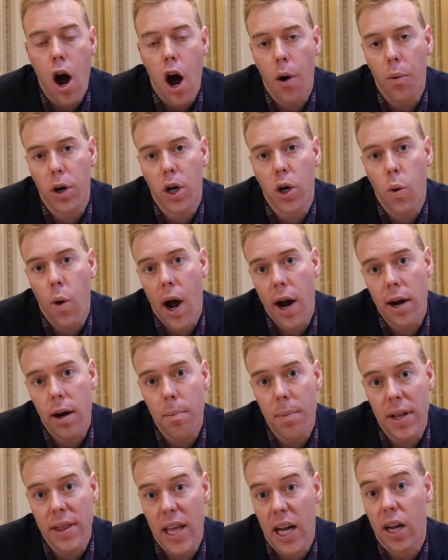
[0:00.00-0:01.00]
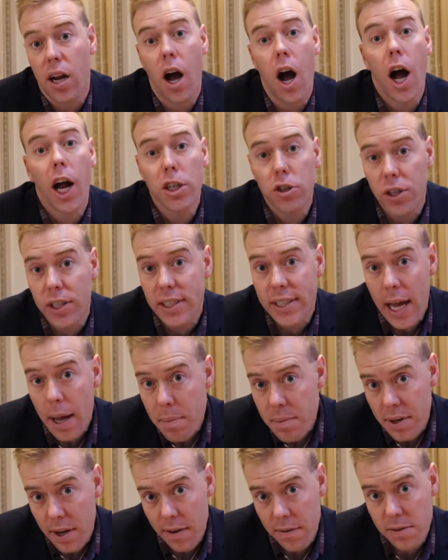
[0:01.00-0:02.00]
a requirement that
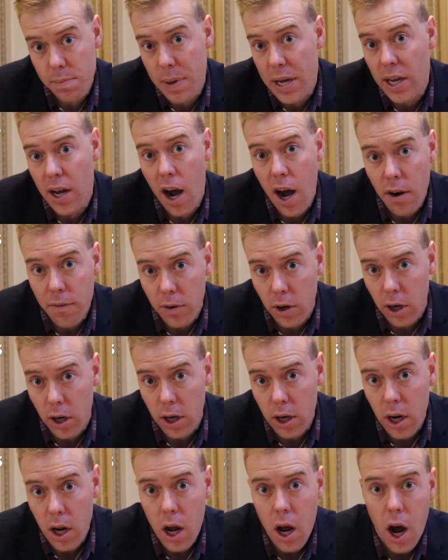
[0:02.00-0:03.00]
contraceptives be covered